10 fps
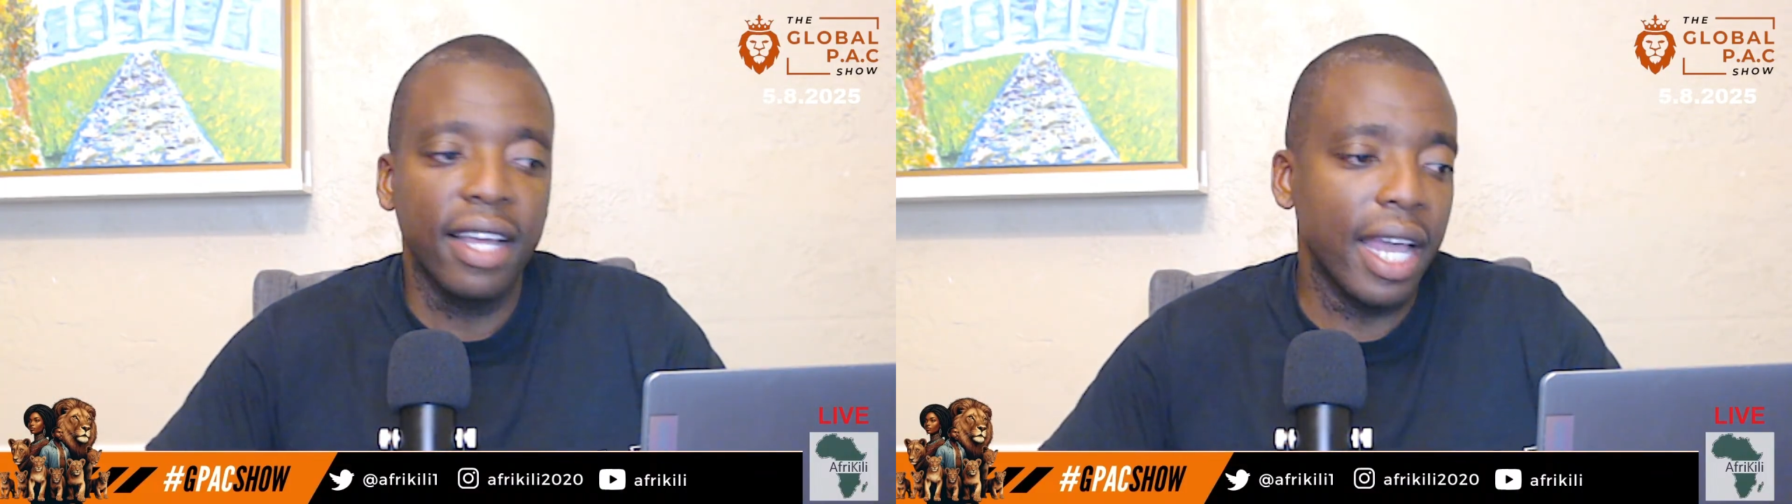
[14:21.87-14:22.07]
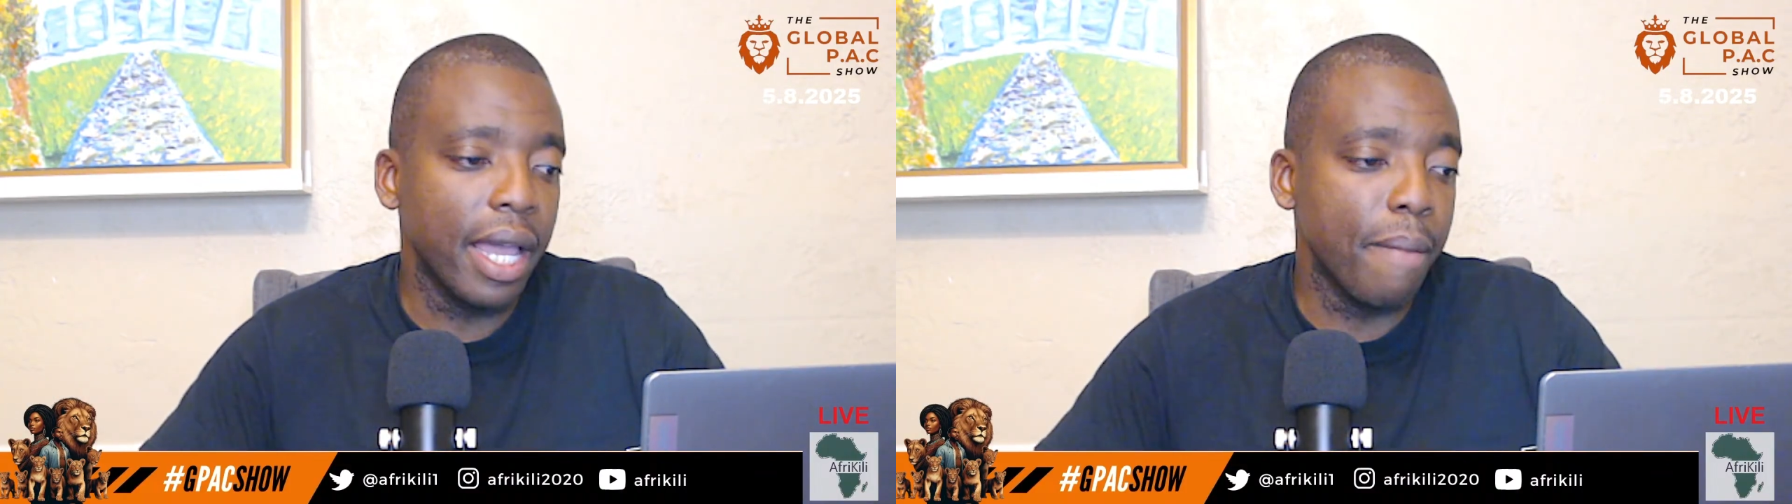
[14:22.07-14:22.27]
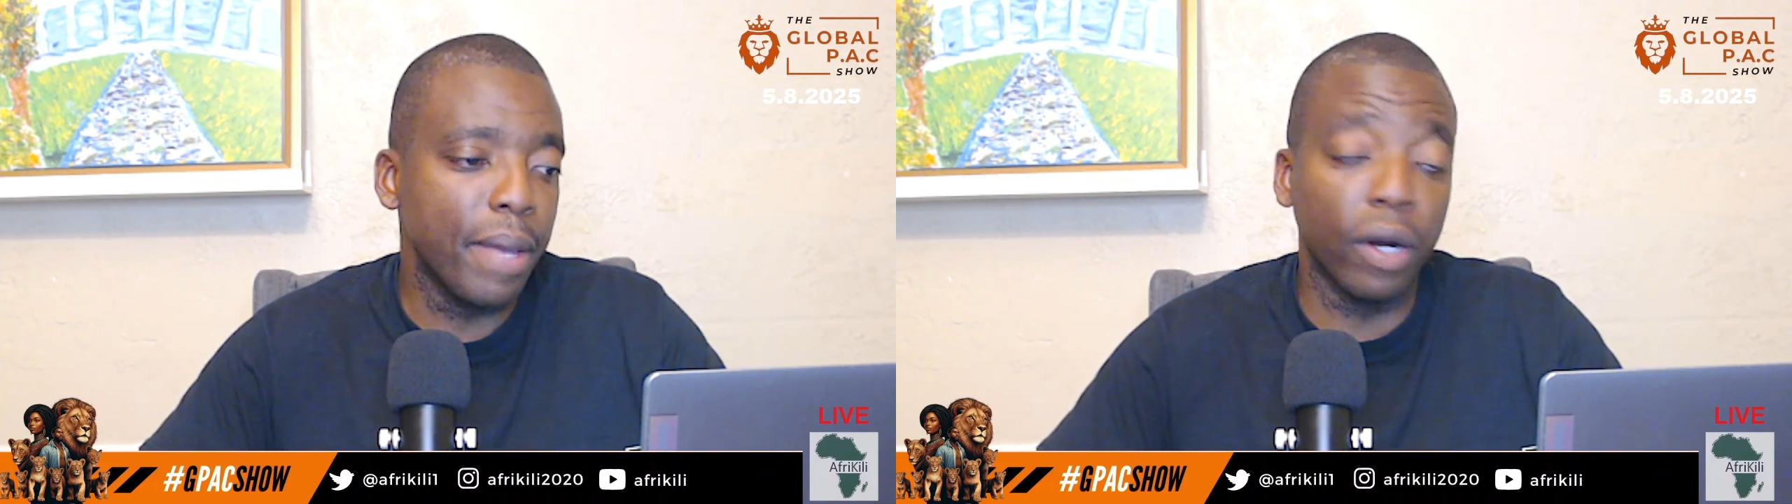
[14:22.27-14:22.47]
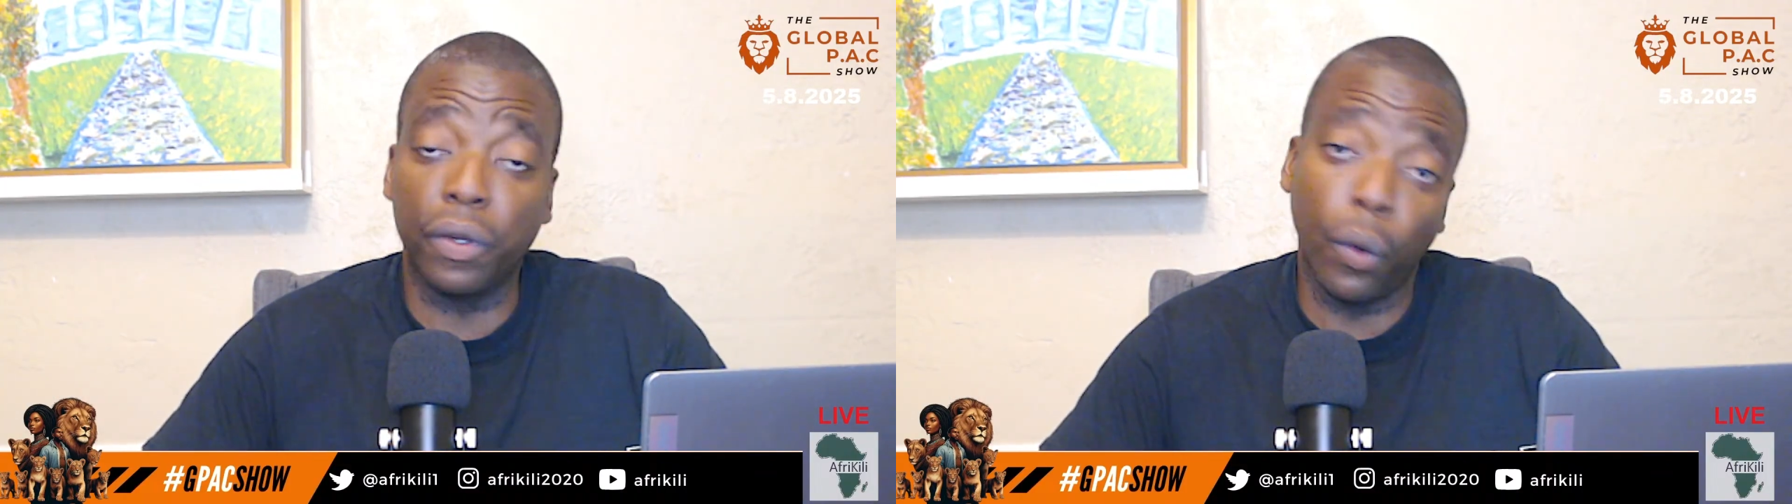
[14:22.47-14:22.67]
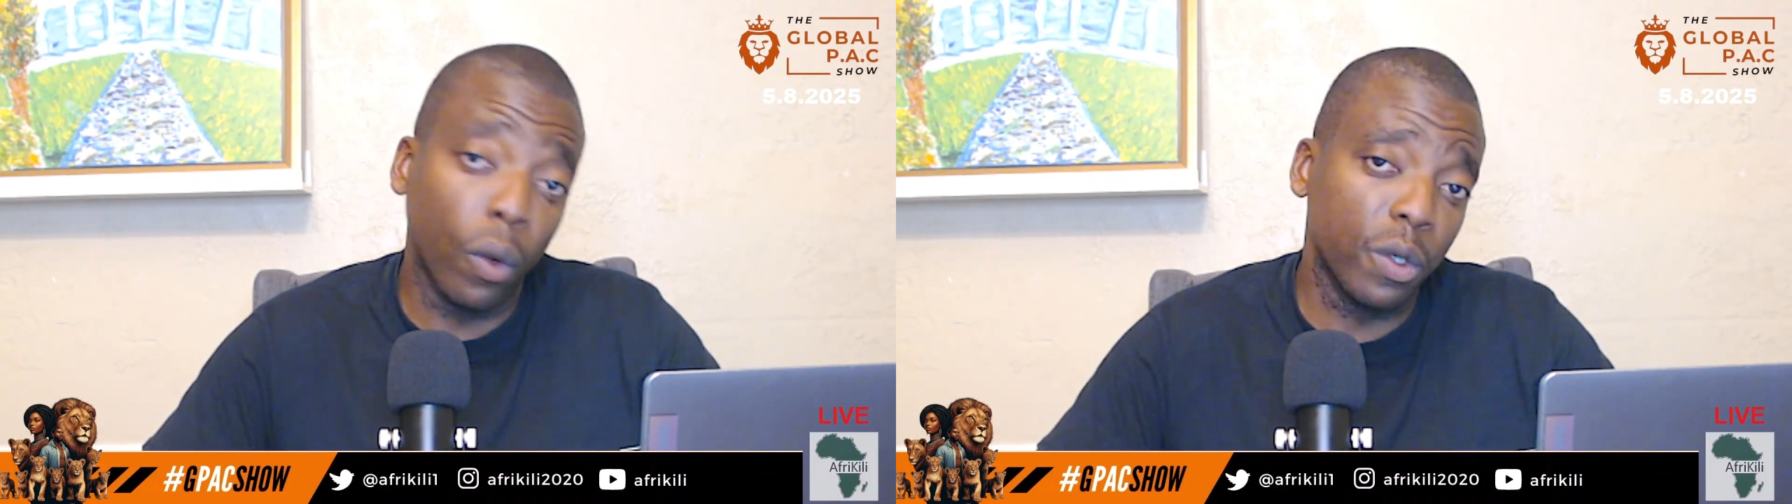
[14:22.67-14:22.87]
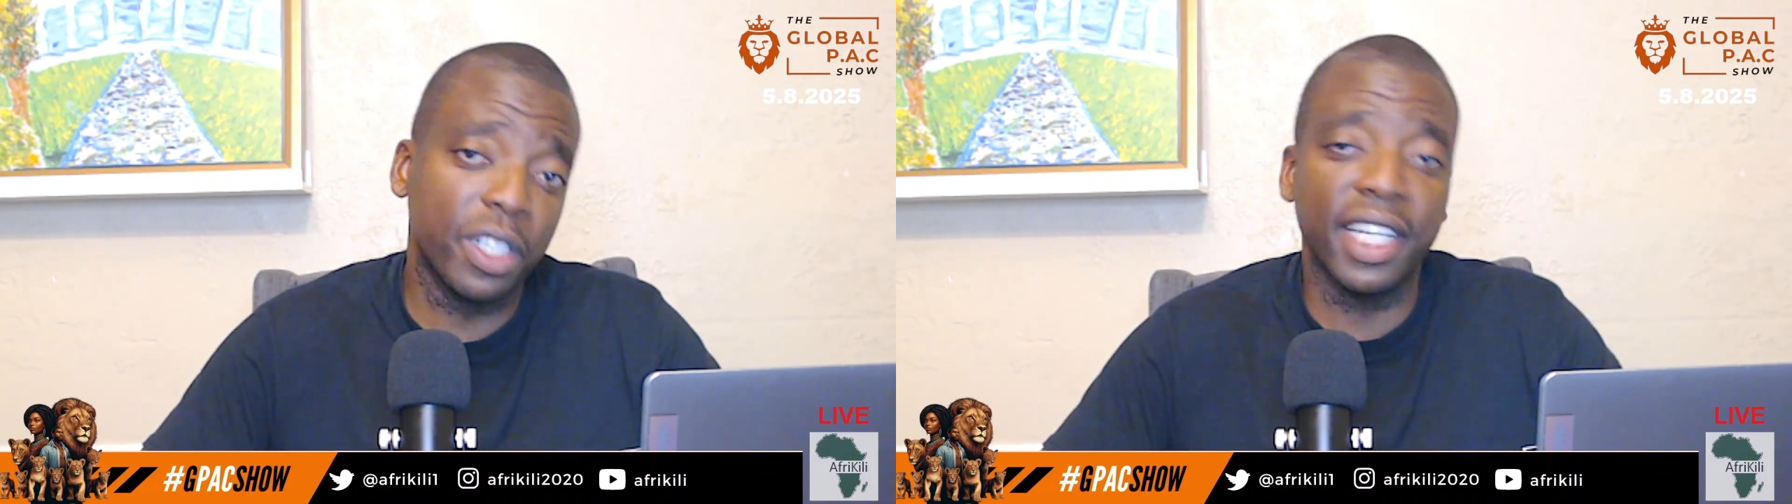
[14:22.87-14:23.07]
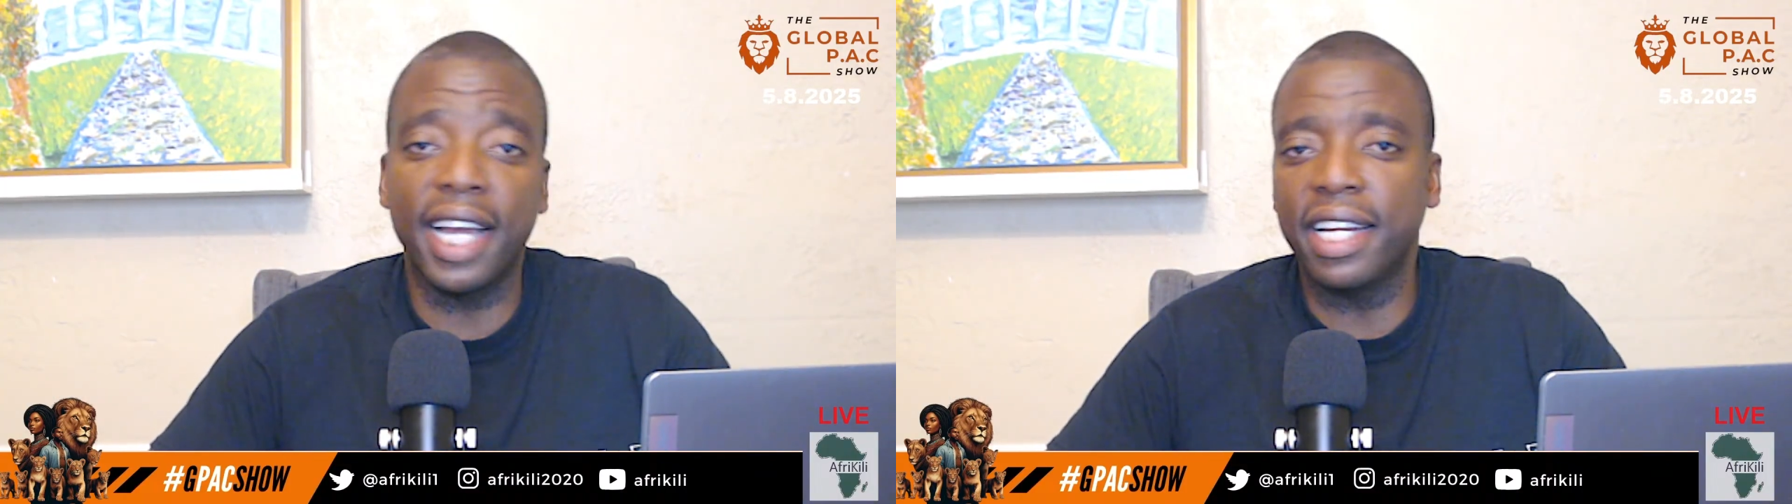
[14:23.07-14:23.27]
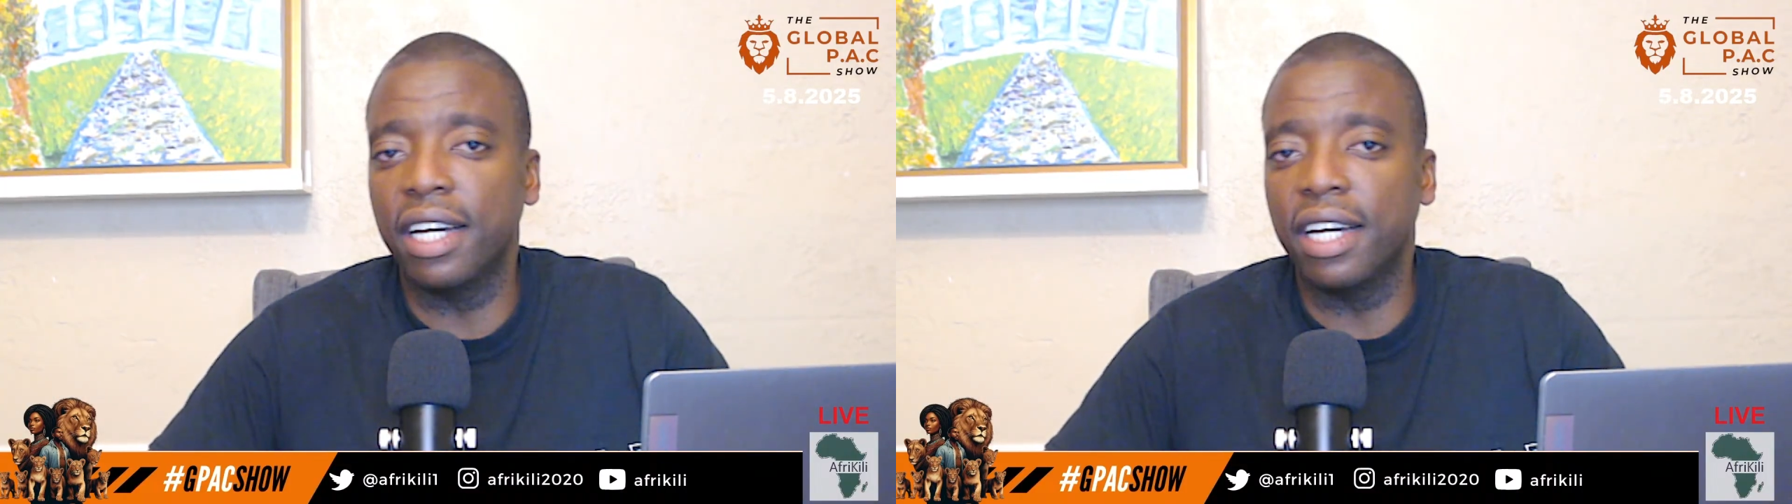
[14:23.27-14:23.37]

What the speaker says: a bit on the older side,